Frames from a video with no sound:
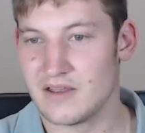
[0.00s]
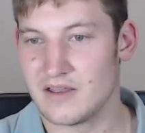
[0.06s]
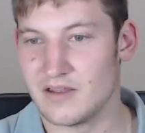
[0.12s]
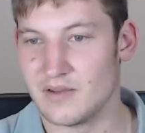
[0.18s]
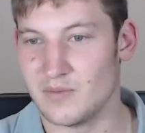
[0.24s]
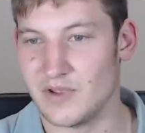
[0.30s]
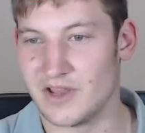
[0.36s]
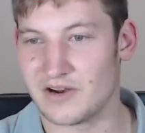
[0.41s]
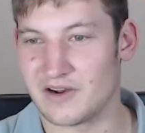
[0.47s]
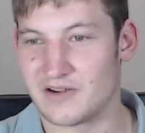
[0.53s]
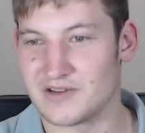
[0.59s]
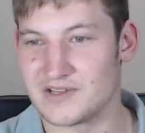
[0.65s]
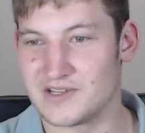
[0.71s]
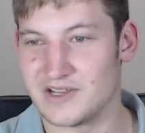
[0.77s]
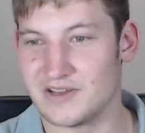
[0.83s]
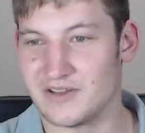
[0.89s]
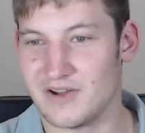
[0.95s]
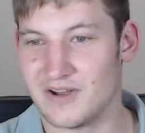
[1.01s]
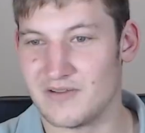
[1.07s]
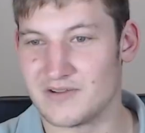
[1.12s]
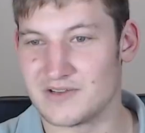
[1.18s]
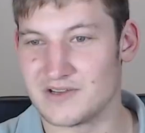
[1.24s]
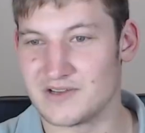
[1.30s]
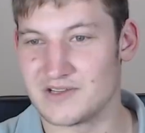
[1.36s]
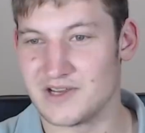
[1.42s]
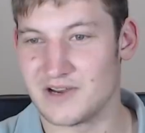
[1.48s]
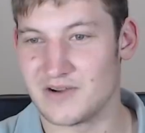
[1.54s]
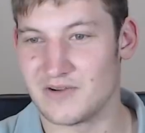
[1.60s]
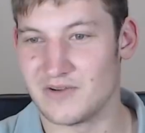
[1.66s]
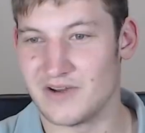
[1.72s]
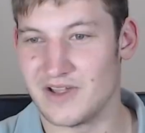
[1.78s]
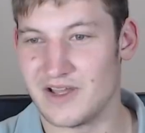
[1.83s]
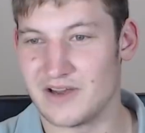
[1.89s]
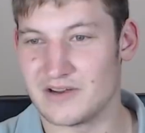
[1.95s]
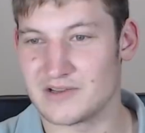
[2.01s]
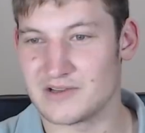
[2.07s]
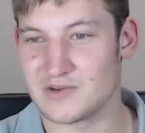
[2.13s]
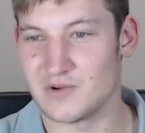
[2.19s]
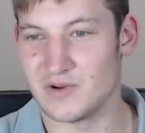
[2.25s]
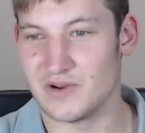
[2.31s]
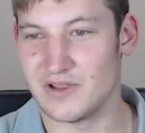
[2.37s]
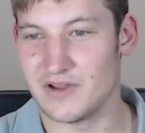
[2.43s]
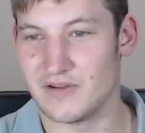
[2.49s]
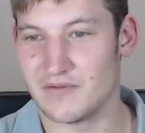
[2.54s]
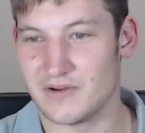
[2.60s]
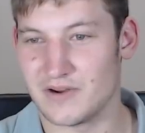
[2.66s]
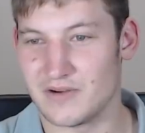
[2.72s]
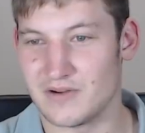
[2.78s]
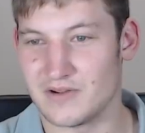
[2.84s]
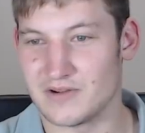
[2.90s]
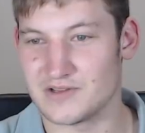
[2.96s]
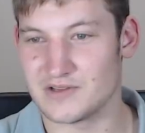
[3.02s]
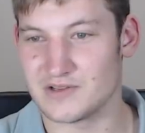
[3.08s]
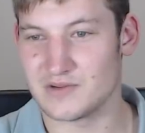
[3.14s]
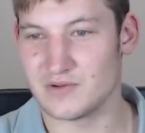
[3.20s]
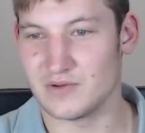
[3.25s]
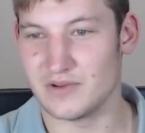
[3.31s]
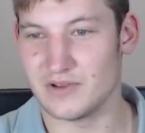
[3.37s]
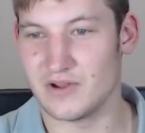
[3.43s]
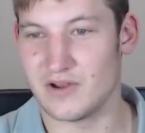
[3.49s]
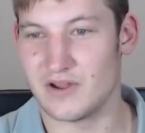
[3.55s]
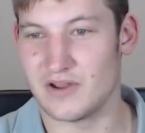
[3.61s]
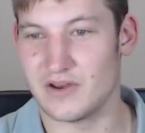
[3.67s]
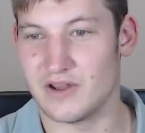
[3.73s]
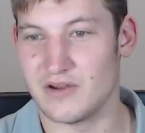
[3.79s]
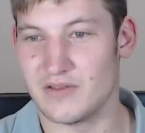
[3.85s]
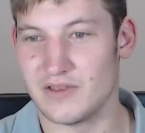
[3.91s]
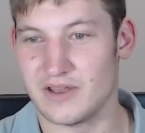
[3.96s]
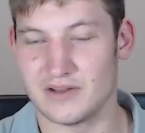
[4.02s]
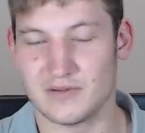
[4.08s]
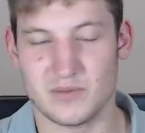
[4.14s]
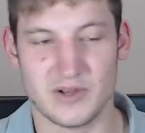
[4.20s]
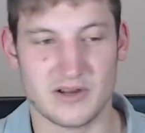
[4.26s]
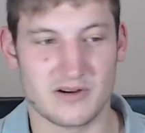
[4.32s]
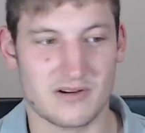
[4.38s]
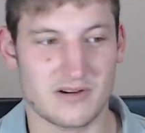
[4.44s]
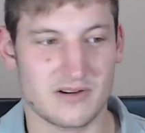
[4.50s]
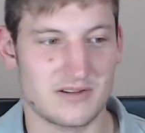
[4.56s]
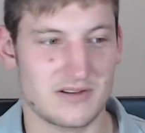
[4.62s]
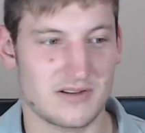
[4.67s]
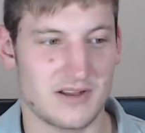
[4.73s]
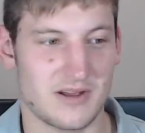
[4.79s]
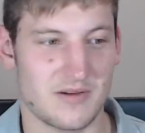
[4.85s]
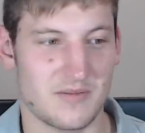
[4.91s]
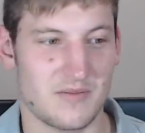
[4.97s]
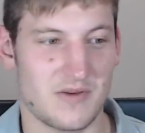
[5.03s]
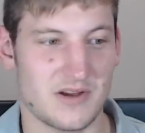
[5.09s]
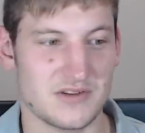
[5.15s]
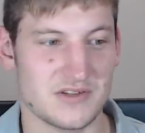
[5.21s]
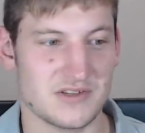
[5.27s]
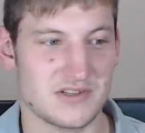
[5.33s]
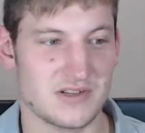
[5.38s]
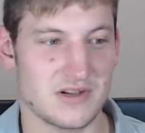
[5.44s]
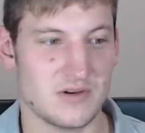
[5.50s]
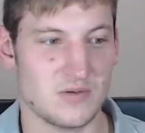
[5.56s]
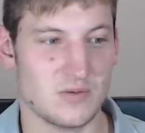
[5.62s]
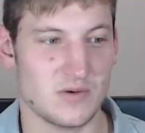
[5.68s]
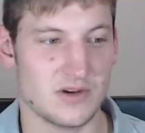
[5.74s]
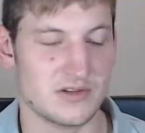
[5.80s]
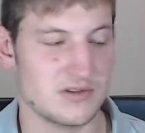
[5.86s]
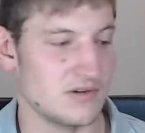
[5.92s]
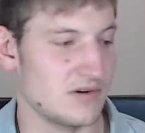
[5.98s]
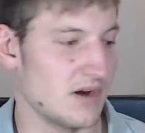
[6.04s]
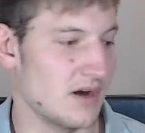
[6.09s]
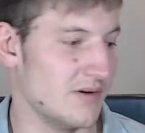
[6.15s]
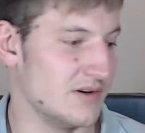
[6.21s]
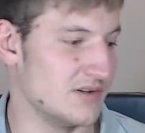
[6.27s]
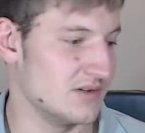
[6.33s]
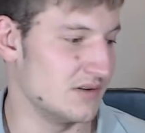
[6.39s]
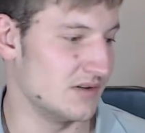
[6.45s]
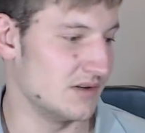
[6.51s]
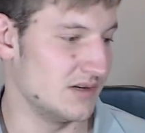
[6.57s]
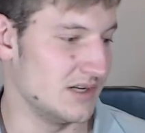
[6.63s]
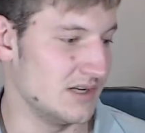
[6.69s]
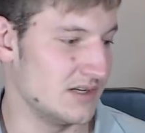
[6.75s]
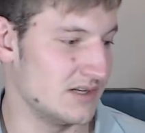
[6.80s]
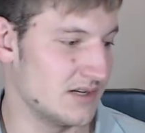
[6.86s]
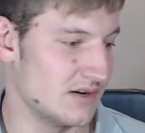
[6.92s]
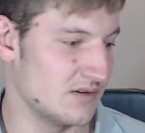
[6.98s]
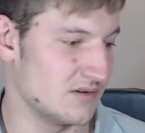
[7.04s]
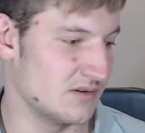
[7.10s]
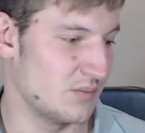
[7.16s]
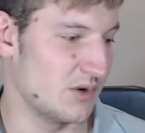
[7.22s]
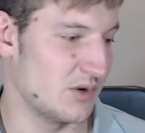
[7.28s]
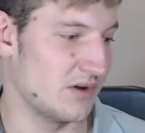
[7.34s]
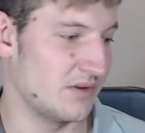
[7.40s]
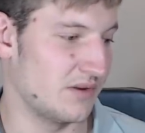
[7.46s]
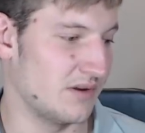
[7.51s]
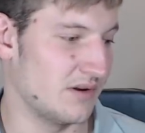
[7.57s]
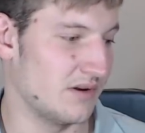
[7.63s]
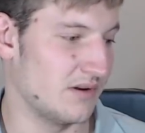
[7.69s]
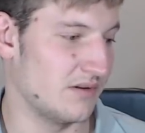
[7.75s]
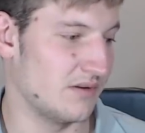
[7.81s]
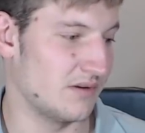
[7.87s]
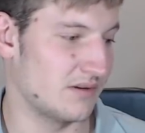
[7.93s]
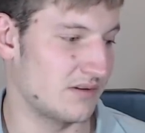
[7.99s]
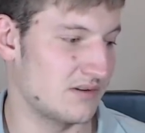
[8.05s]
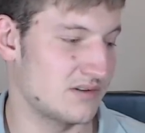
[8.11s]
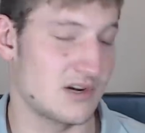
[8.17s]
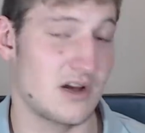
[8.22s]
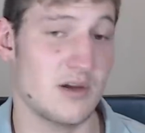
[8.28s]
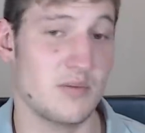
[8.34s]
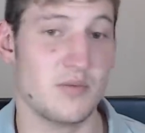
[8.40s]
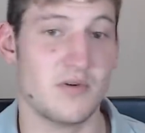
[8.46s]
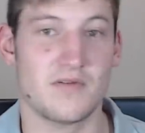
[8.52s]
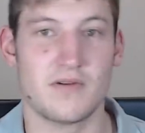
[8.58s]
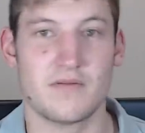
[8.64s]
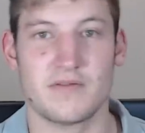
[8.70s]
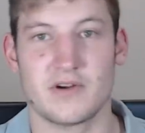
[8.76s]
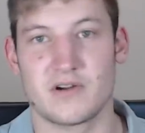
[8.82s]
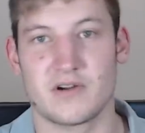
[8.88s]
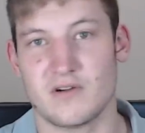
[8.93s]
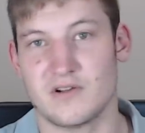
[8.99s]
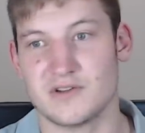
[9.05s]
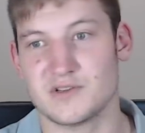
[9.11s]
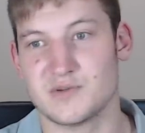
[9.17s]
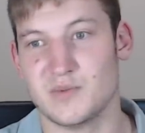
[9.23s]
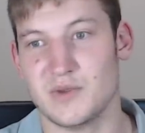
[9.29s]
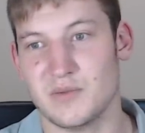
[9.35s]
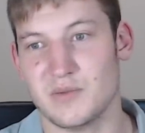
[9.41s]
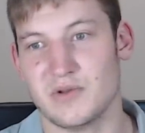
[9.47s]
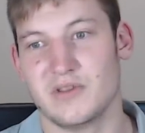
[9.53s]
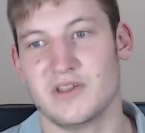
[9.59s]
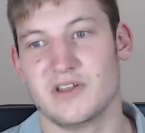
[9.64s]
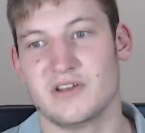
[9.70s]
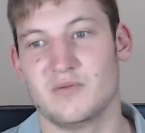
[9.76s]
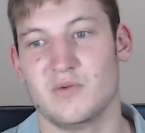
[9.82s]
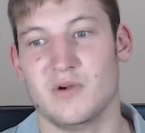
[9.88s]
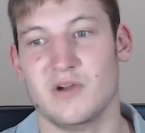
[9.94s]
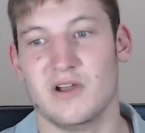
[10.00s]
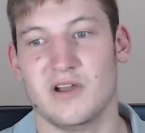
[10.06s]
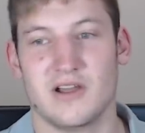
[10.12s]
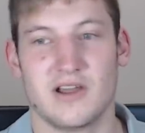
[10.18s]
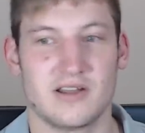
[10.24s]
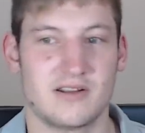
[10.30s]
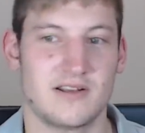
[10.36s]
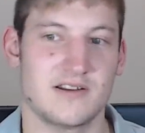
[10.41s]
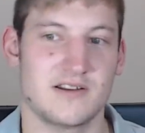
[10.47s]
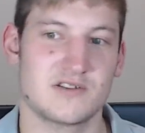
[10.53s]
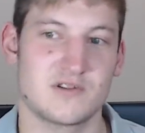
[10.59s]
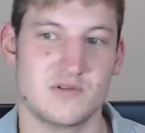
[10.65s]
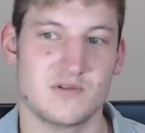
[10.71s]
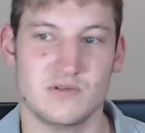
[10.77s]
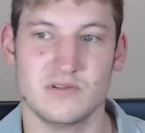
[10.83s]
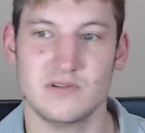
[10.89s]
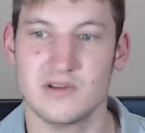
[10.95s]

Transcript: Meerkat said, I was a secondary skolie Afrikaanse school. Yeah, I know that, Meerkat. I just don't want to go into the details about the type of Afrikaans people that were at that school.